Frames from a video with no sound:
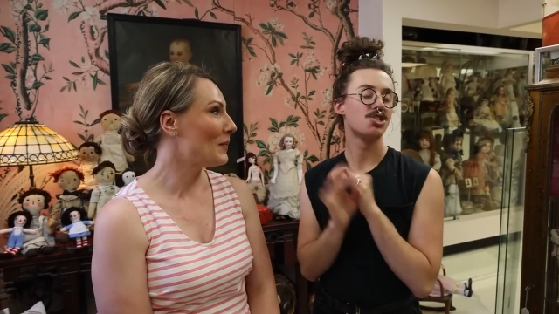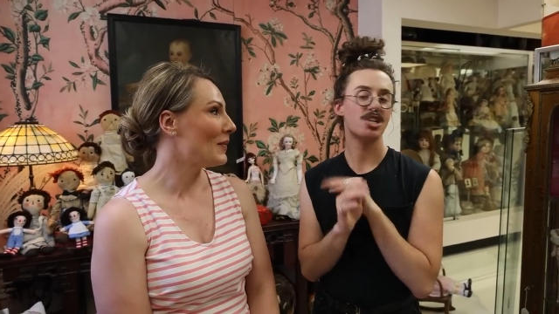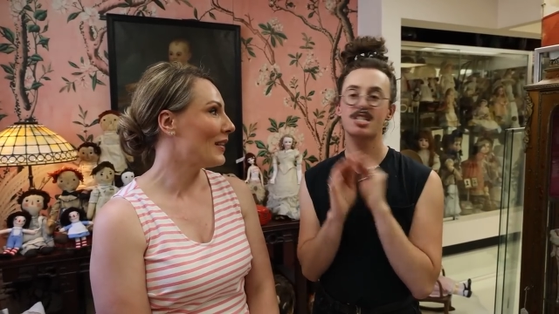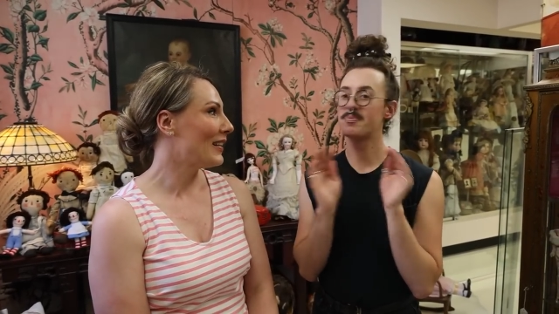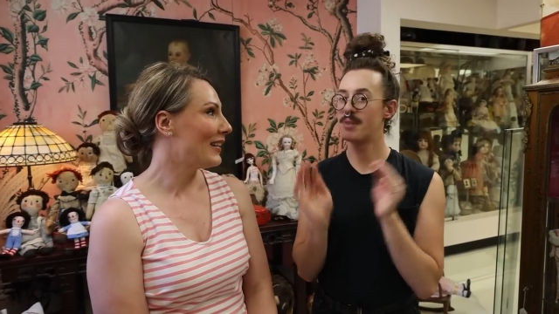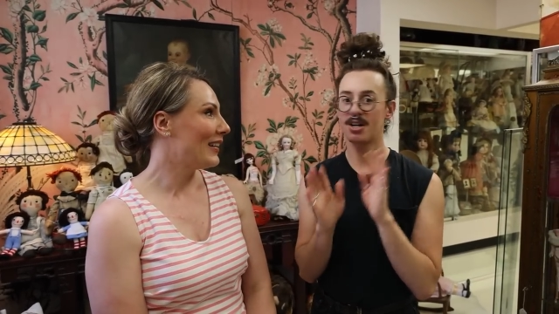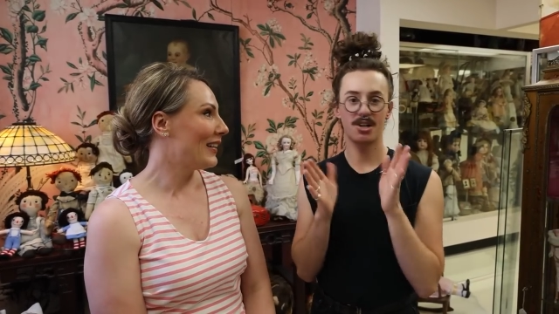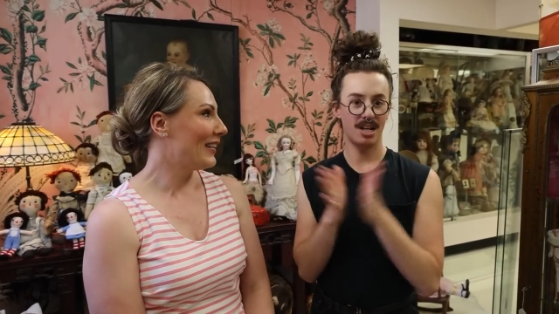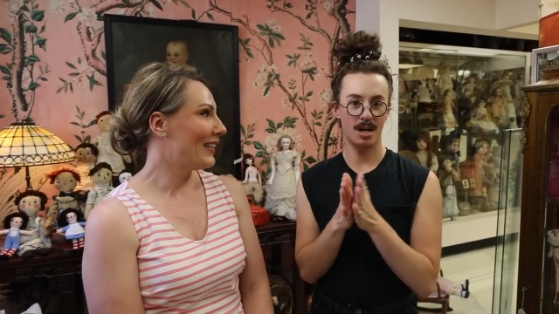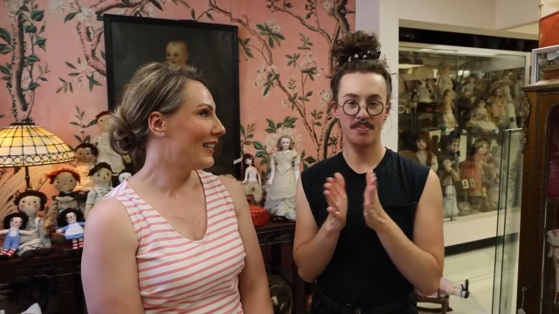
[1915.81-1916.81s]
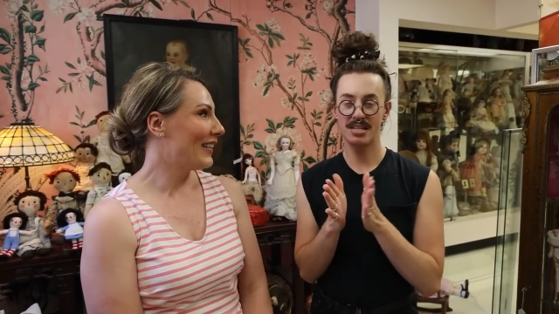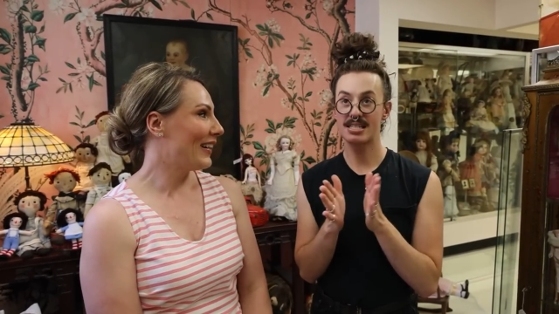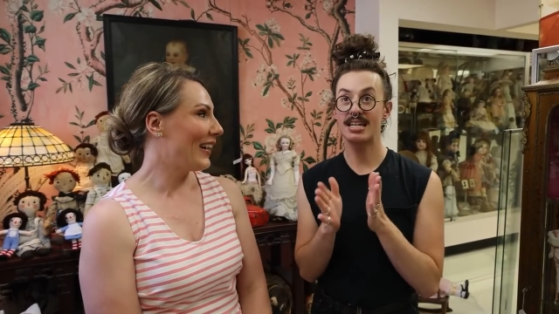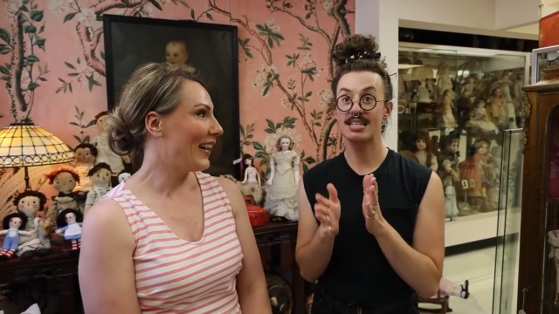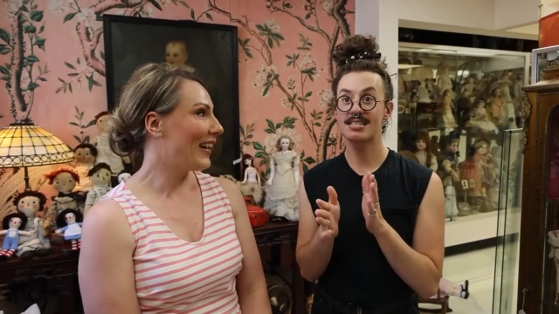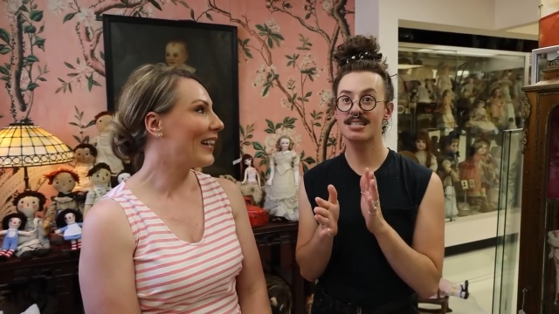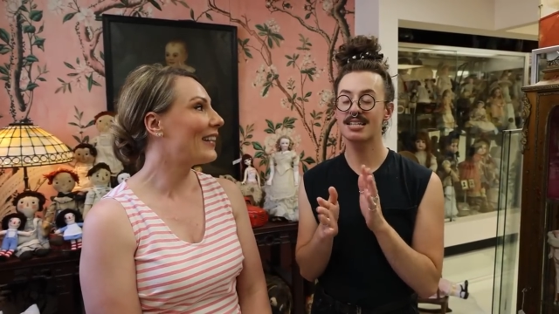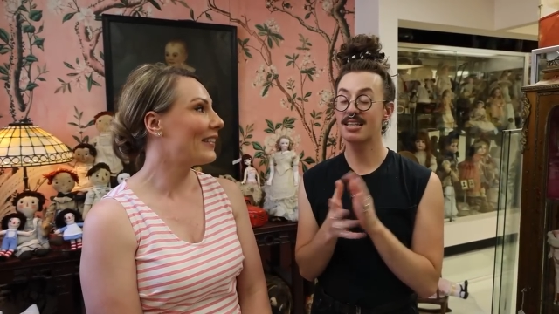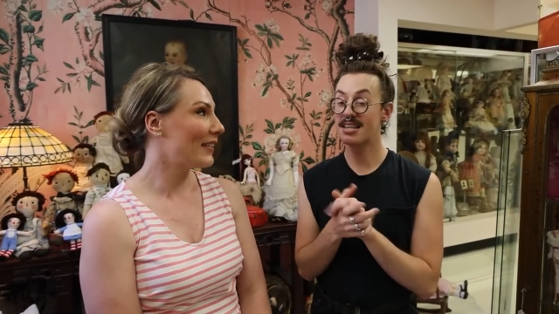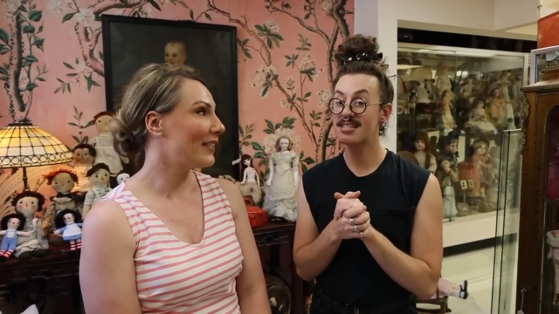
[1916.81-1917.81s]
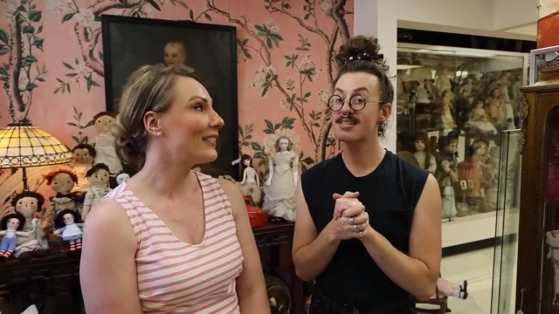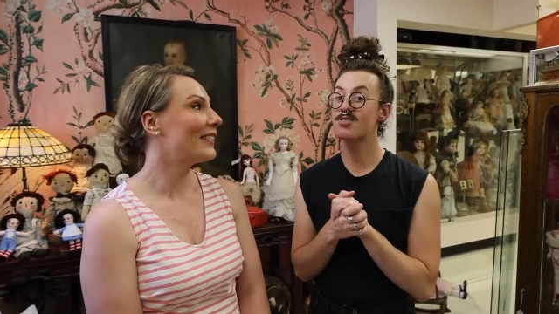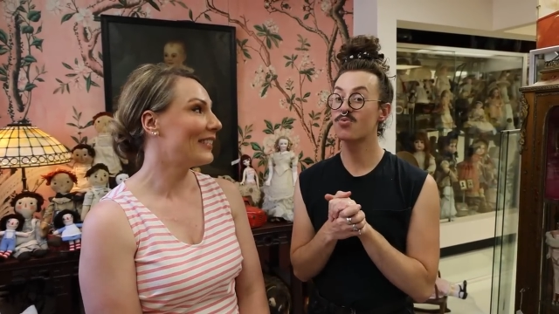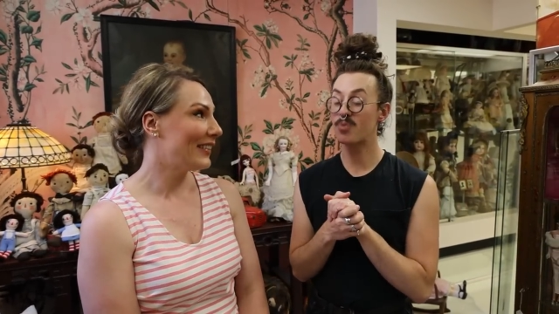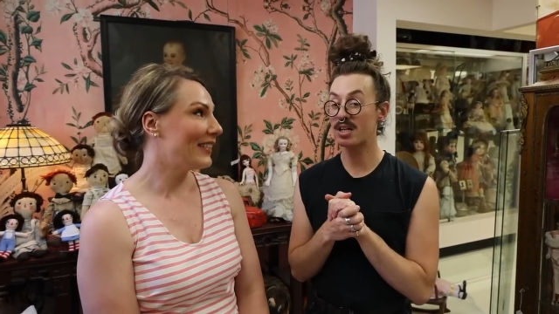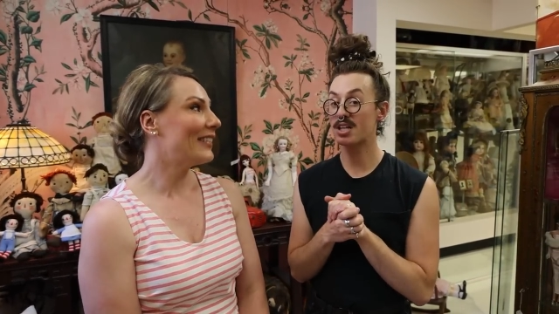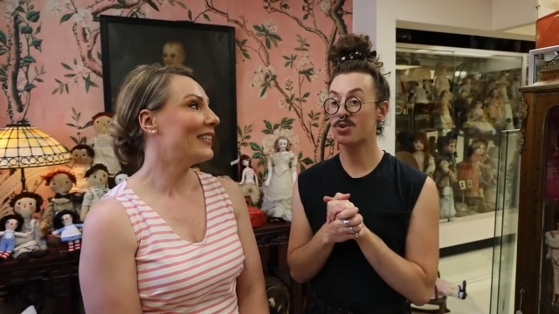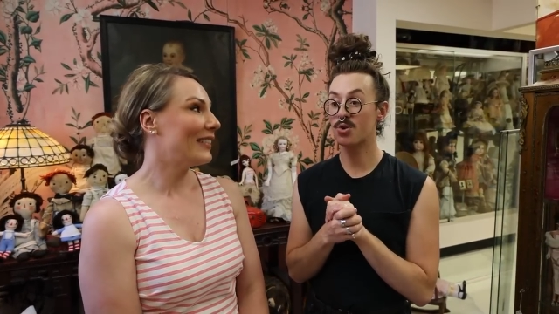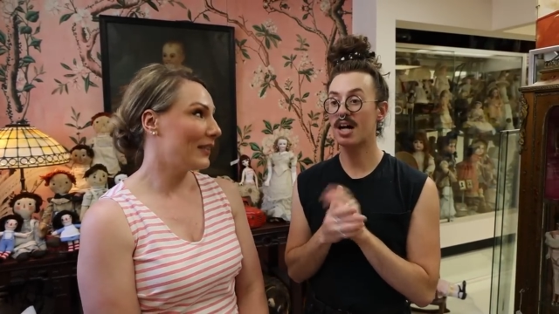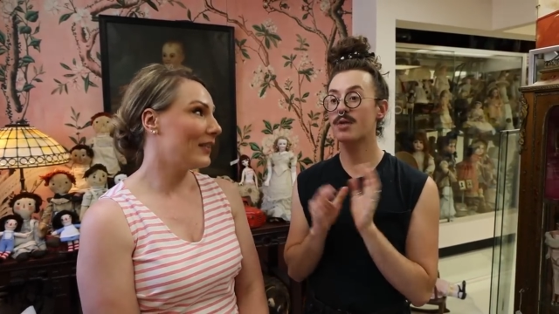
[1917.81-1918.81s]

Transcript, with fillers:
Speaker 1: Just buckle up because it's this is really cool.